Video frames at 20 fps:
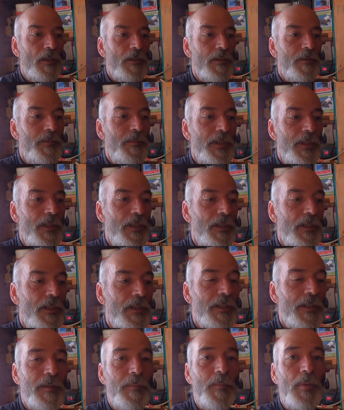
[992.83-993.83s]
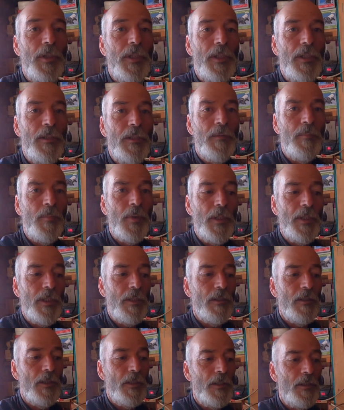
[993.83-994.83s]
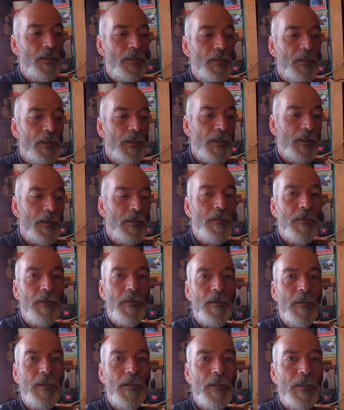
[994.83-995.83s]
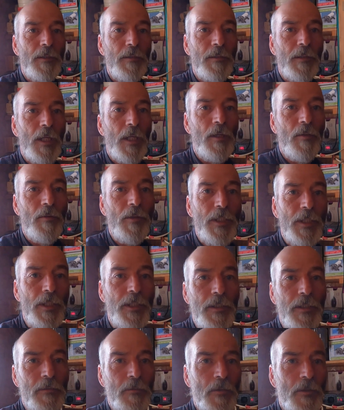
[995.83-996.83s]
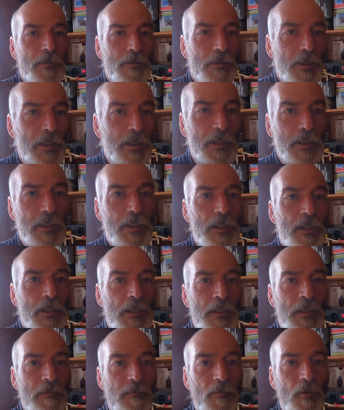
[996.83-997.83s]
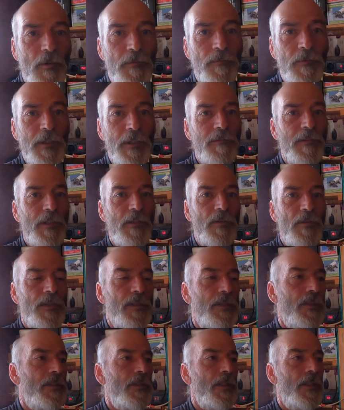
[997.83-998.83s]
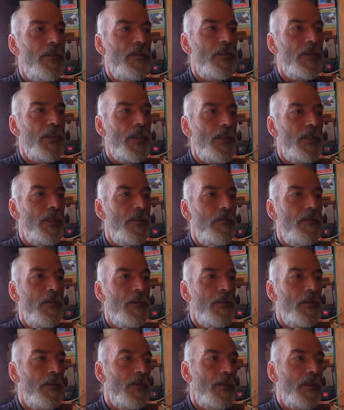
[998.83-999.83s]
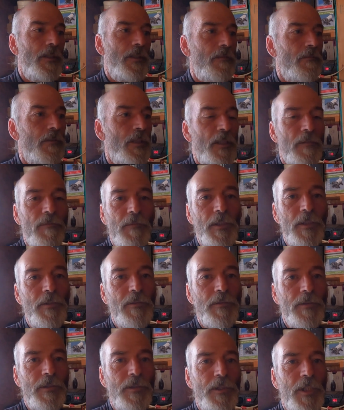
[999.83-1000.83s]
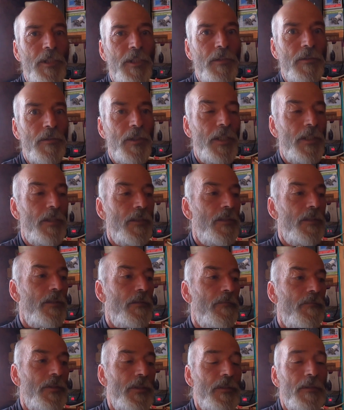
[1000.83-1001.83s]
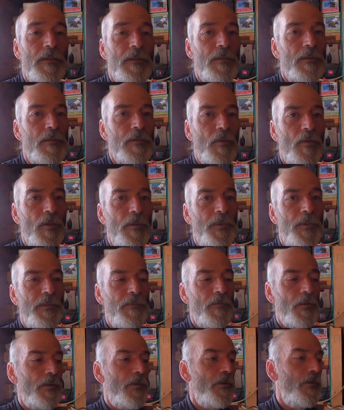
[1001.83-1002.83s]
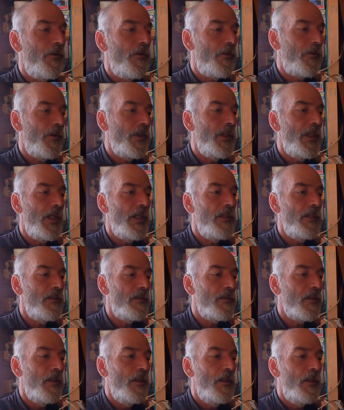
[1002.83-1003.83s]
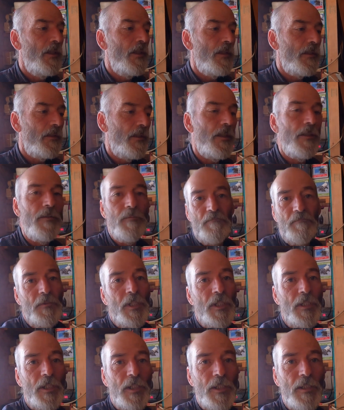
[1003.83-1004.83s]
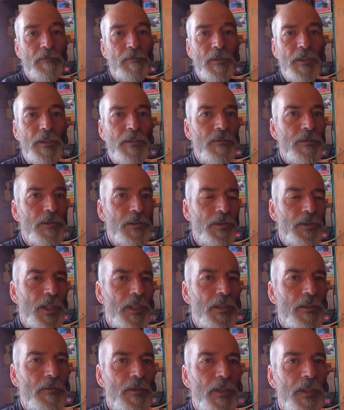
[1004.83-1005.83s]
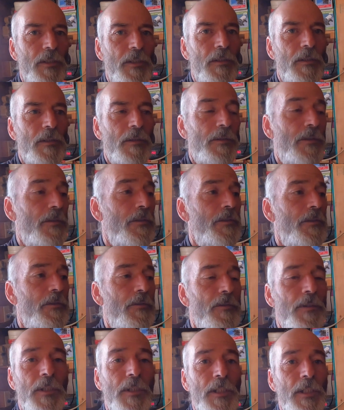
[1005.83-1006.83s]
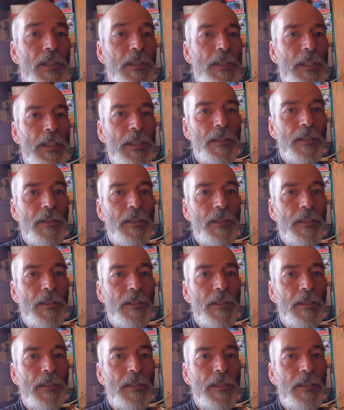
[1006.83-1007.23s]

me pretty good in cloudy, as long as I get 4 or 5 hours of sunshine. I never have to use a generator. If it's stormy for 2-3 days, then I have to use a generator. I'll just use it at night